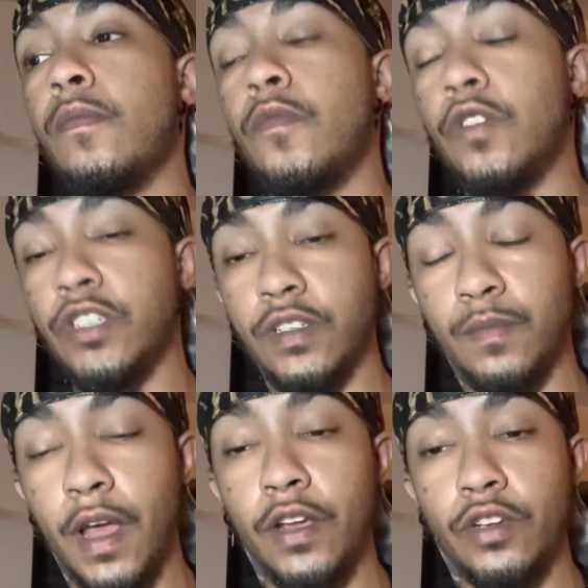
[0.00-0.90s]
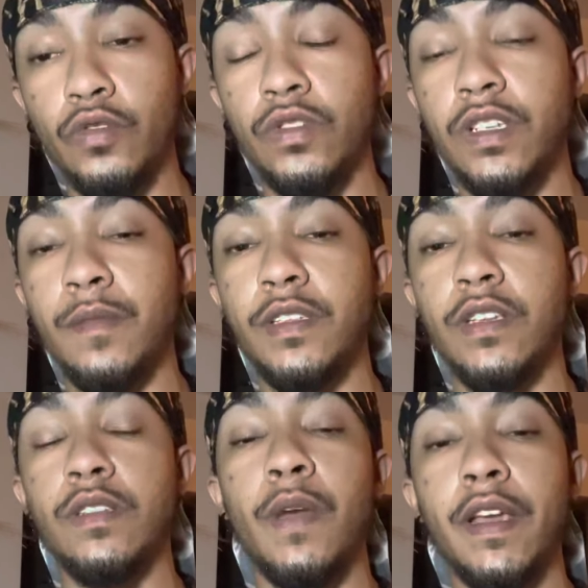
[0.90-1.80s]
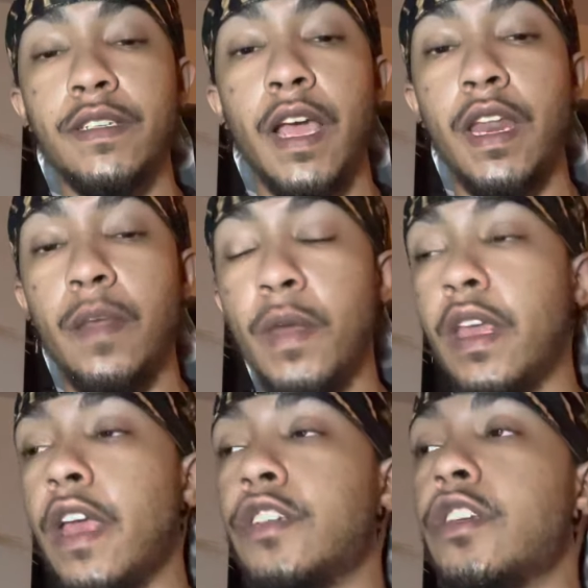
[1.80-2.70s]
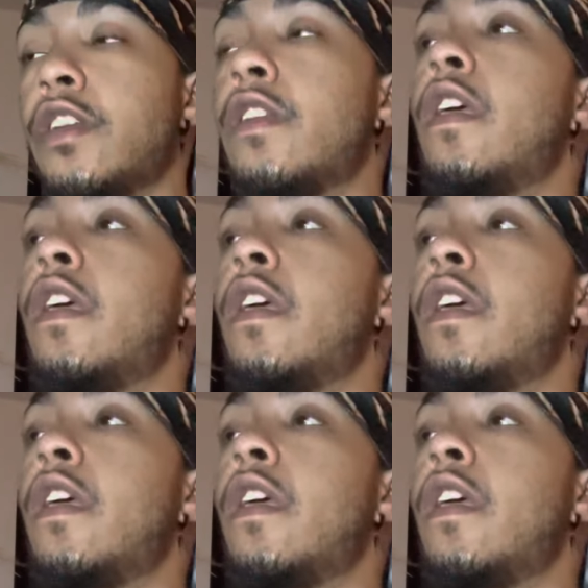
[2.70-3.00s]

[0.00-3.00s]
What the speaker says: which is my controlled substance, my anxiety medication,